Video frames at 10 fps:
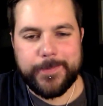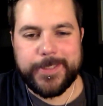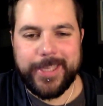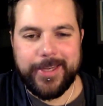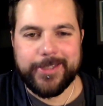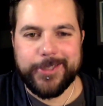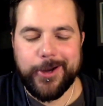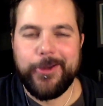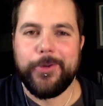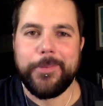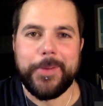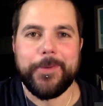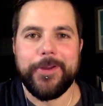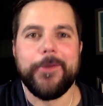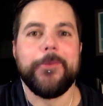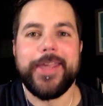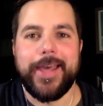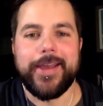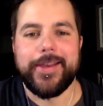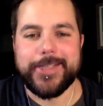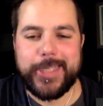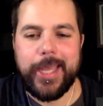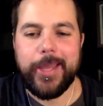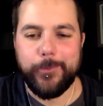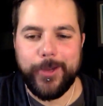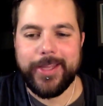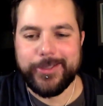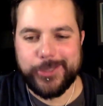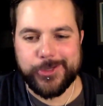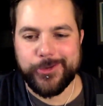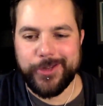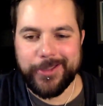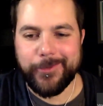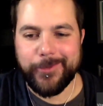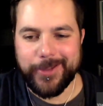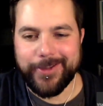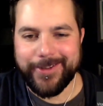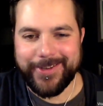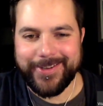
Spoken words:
skid, it's hard to remember that we had a 10-win streak going on